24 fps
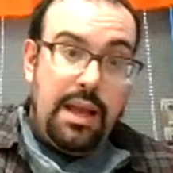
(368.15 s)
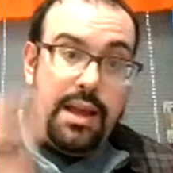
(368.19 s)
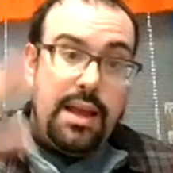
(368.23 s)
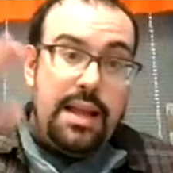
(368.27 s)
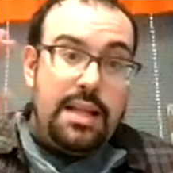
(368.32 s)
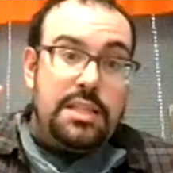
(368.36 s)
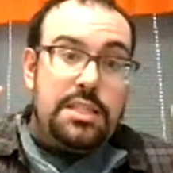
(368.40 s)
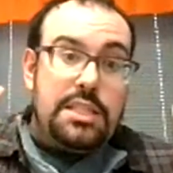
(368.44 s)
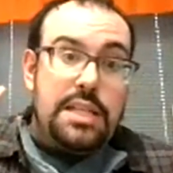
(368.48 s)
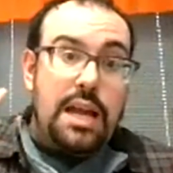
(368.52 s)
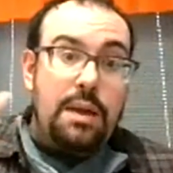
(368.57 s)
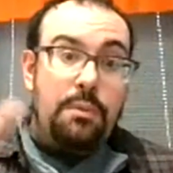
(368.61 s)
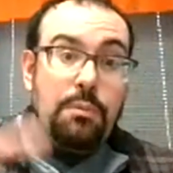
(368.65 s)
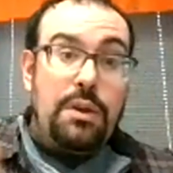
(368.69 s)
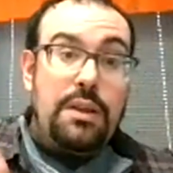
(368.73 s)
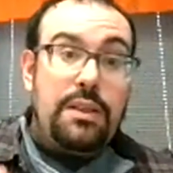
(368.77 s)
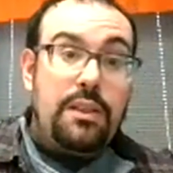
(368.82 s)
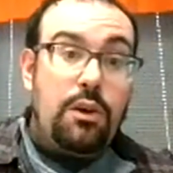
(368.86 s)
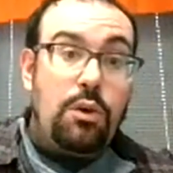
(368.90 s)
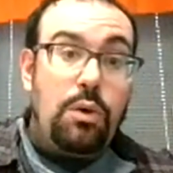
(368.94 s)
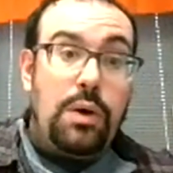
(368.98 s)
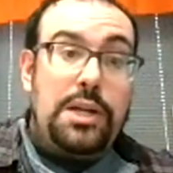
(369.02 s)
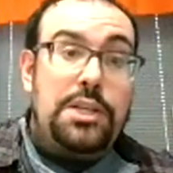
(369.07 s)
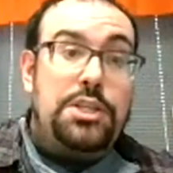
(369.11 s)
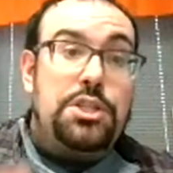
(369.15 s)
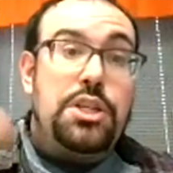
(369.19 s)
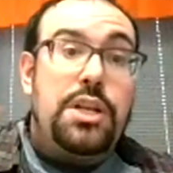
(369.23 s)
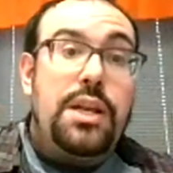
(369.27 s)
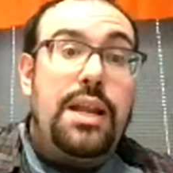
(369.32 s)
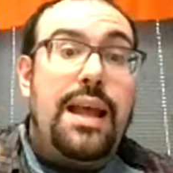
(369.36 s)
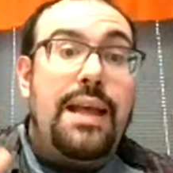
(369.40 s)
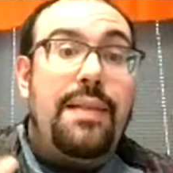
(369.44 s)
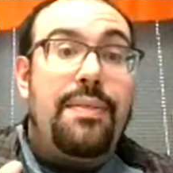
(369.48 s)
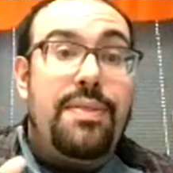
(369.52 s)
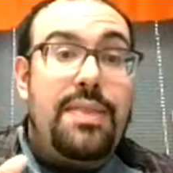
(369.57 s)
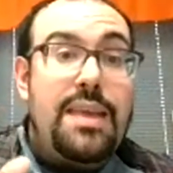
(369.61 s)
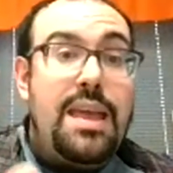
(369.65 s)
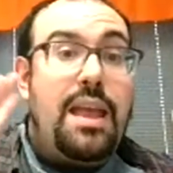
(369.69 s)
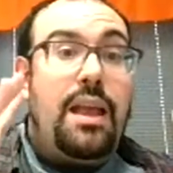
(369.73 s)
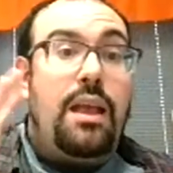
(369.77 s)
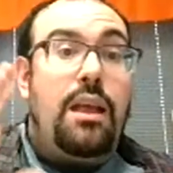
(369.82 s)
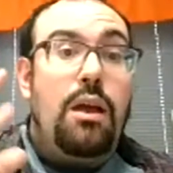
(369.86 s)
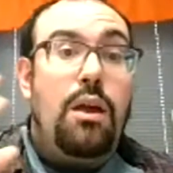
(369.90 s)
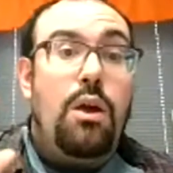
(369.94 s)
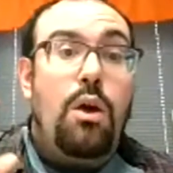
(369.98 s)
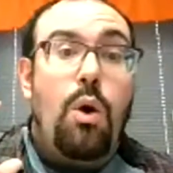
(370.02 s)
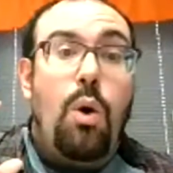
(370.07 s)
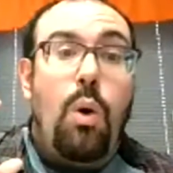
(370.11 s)
Instead, read the question and
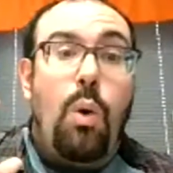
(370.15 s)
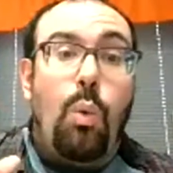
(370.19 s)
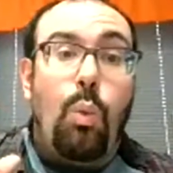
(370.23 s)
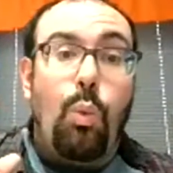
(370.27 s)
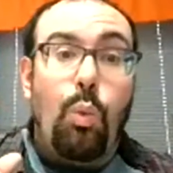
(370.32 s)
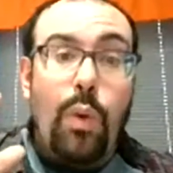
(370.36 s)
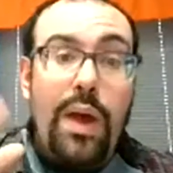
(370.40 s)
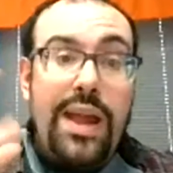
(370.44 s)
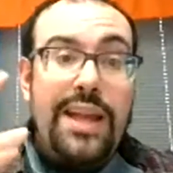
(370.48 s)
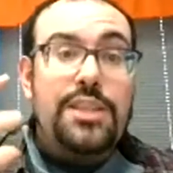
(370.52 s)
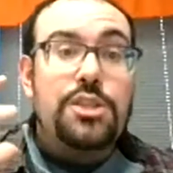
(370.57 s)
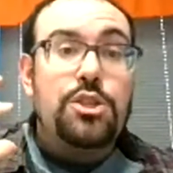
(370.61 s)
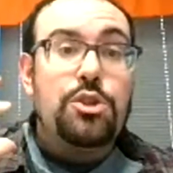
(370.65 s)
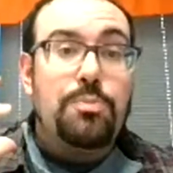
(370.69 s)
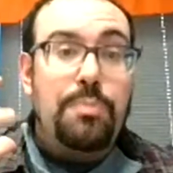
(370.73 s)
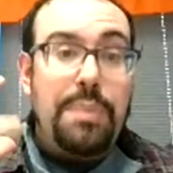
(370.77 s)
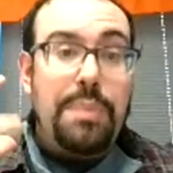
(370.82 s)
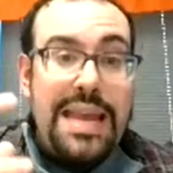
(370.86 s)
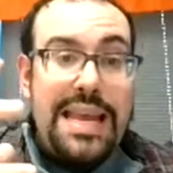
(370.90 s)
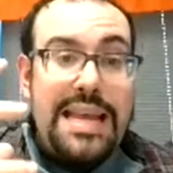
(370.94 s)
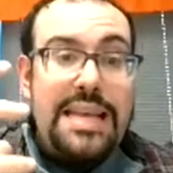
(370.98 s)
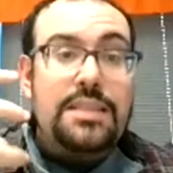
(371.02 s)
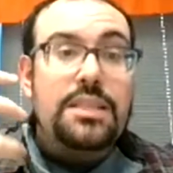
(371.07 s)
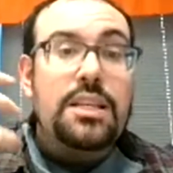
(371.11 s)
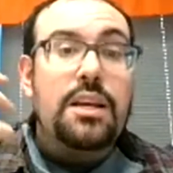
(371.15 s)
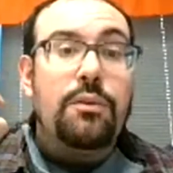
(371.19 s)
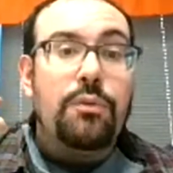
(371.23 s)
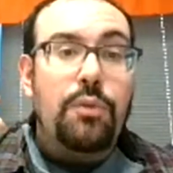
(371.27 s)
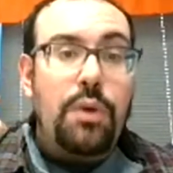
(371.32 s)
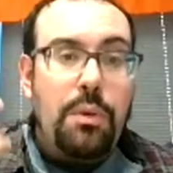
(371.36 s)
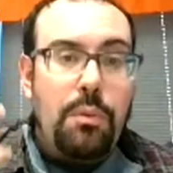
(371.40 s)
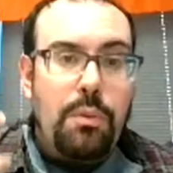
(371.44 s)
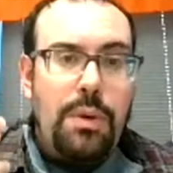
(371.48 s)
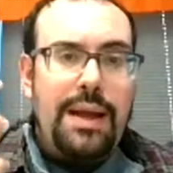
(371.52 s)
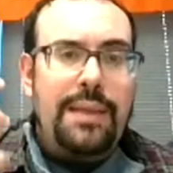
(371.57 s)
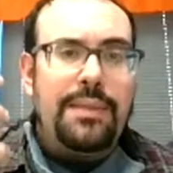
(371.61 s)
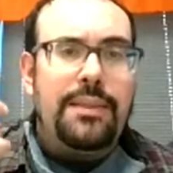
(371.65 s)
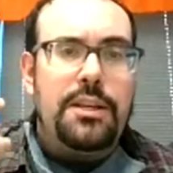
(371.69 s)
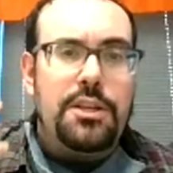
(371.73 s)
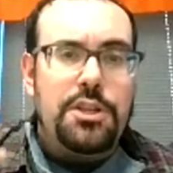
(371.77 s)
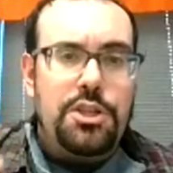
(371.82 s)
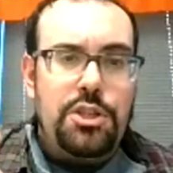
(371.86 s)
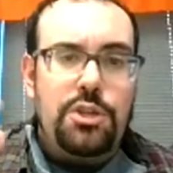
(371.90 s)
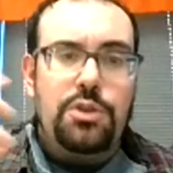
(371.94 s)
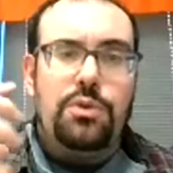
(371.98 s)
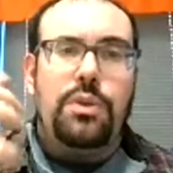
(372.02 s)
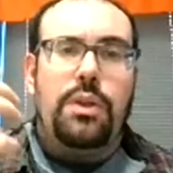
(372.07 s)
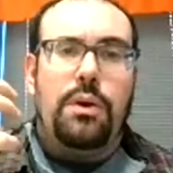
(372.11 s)
think, which piece have we read
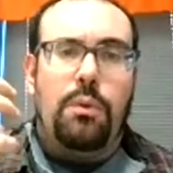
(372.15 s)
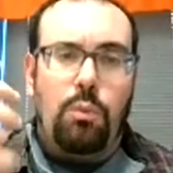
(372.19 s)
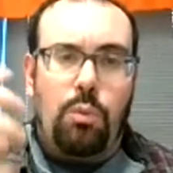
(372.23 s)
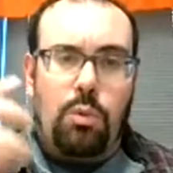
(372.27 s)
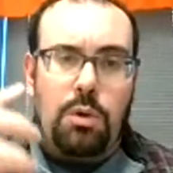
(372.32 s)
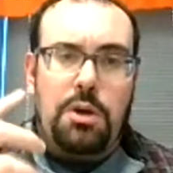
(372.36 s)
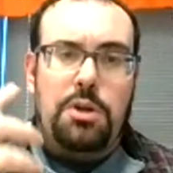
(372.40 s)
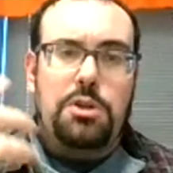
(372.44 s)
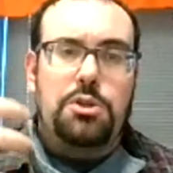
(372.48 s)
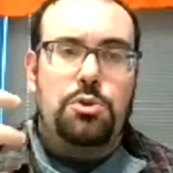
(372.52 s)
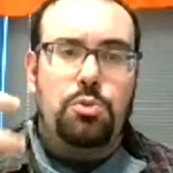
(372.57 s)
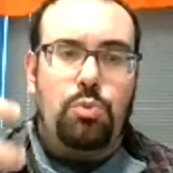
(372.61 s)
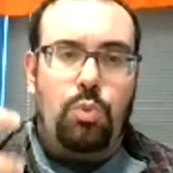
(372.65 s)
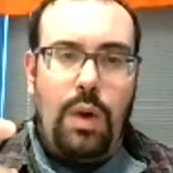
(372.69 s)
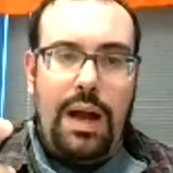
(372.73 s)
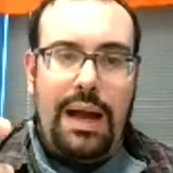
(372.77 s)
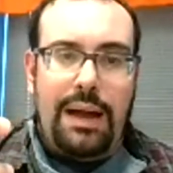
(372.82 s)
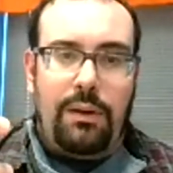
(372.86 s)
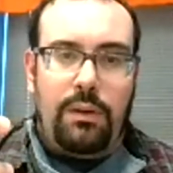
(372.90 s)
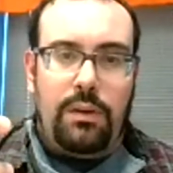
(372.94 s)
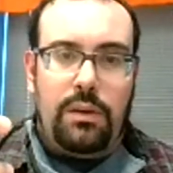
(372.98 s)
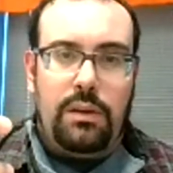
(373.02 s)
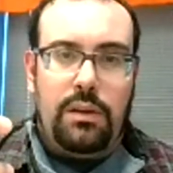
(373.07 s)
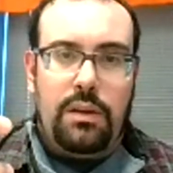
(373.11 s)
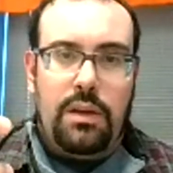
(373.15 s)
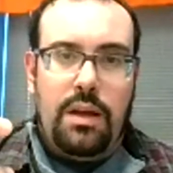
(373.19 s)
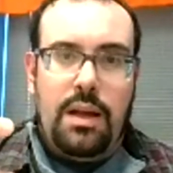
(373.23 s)
this year that works well?